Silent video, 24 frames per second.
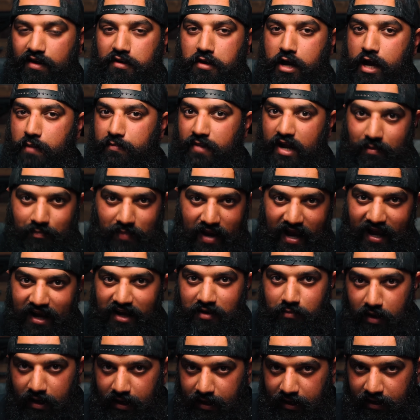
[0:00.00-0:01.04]
I'm not
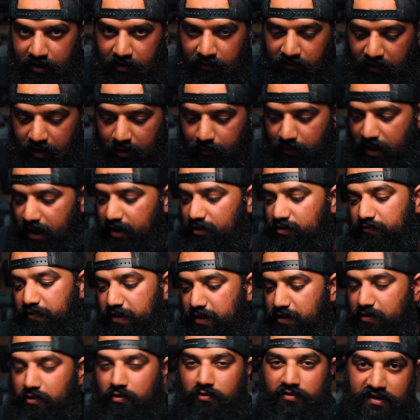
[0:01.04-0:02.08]
paid by any of them. I don't
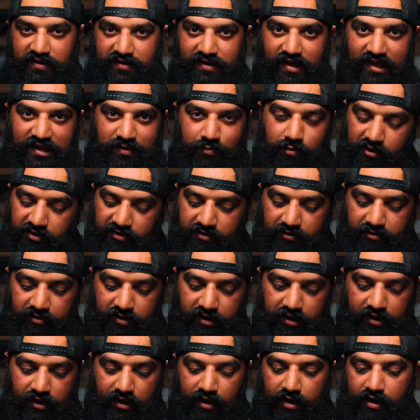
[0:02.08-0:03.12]
even know these guys
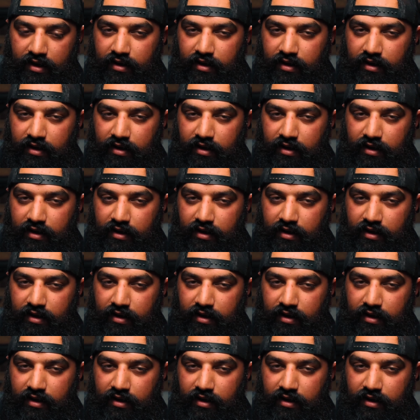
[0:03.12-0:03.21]
personally.